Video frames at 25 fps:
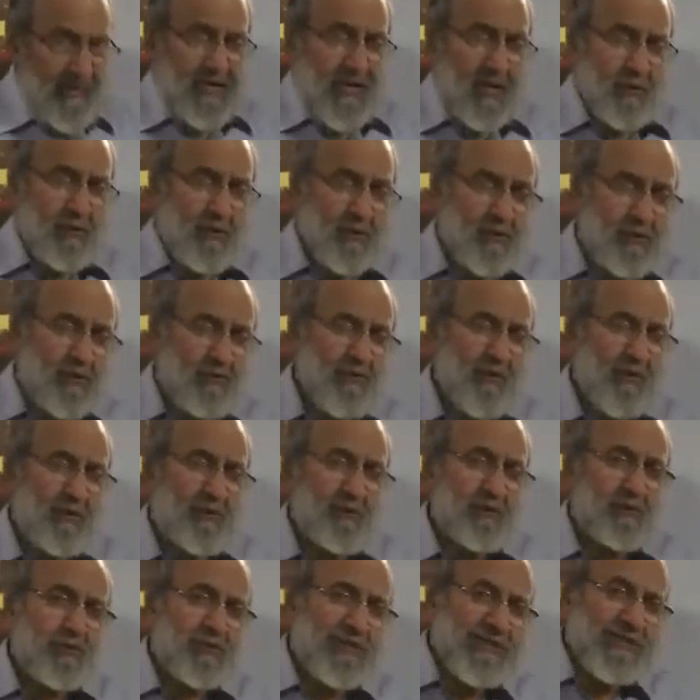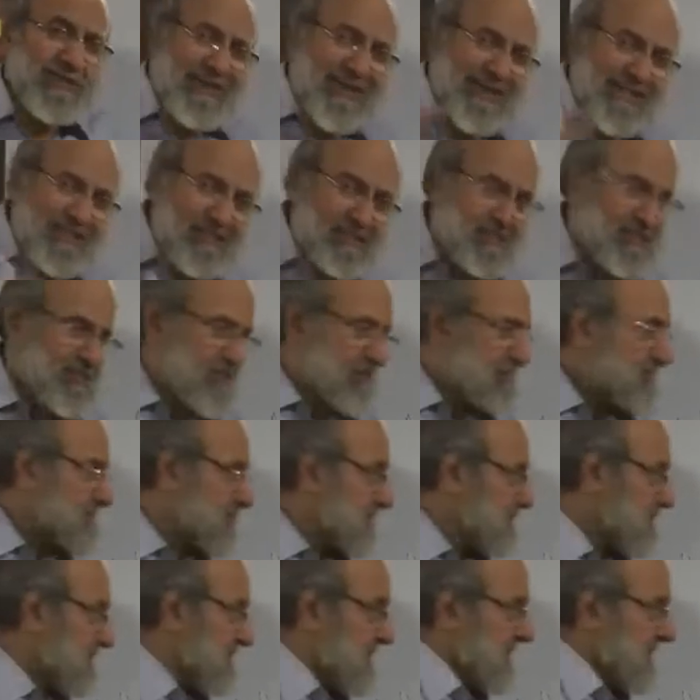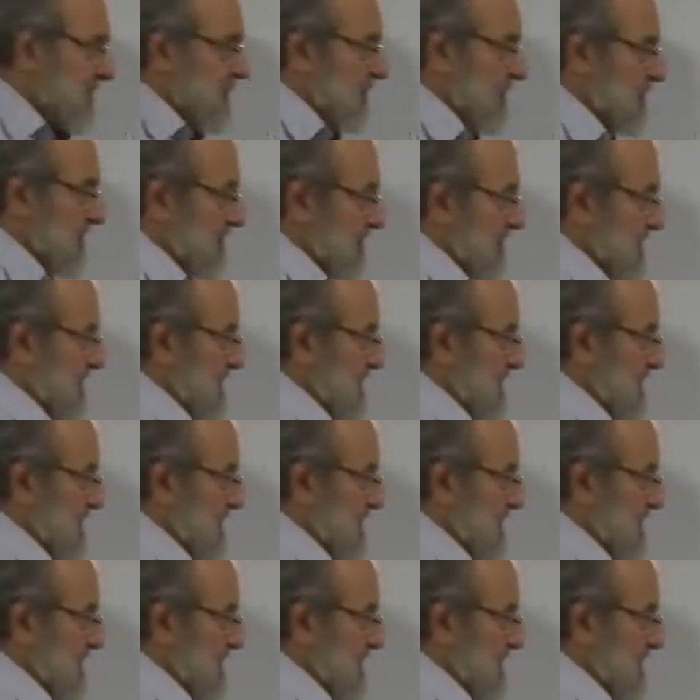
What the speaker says: Now we move on to the next of